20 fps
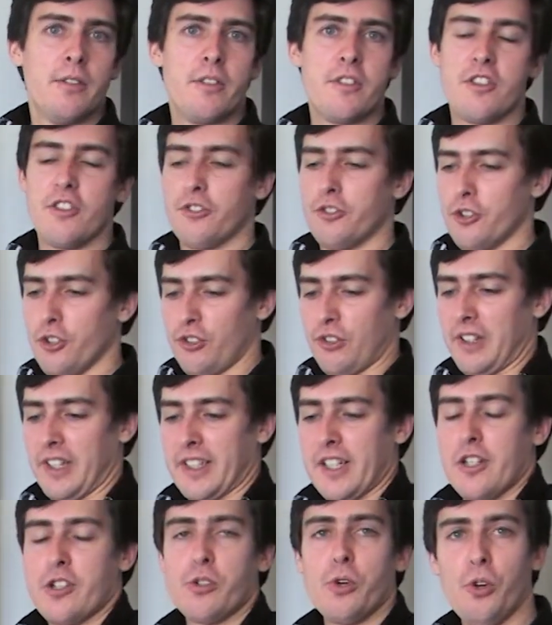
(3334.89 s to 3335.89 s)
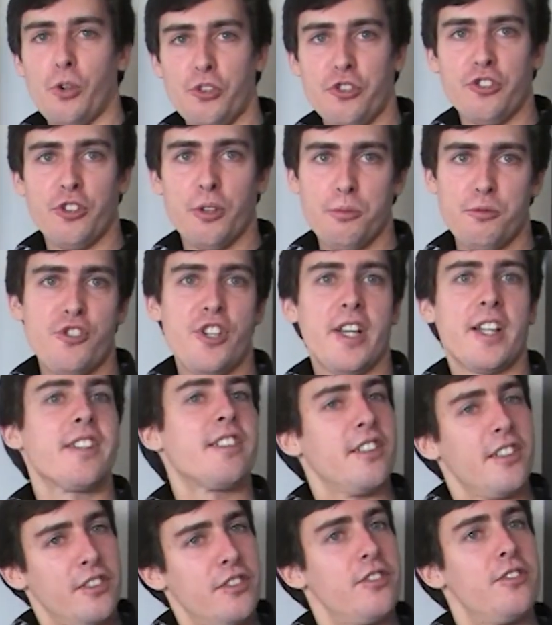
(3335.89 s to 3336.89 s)
which is just like a cold
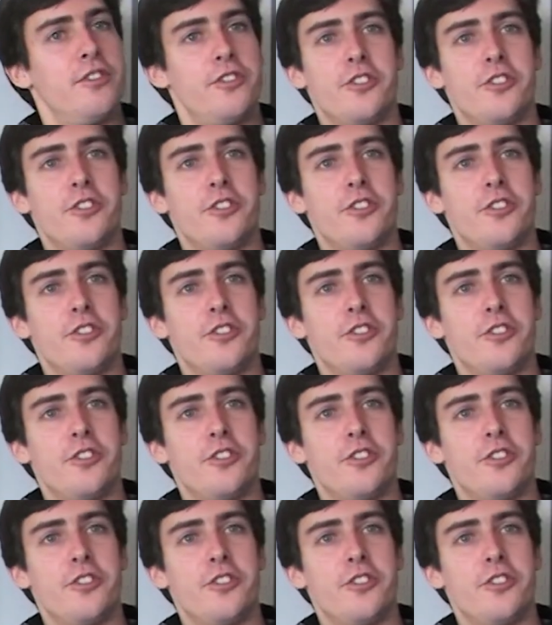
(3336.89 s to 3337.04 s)
subject that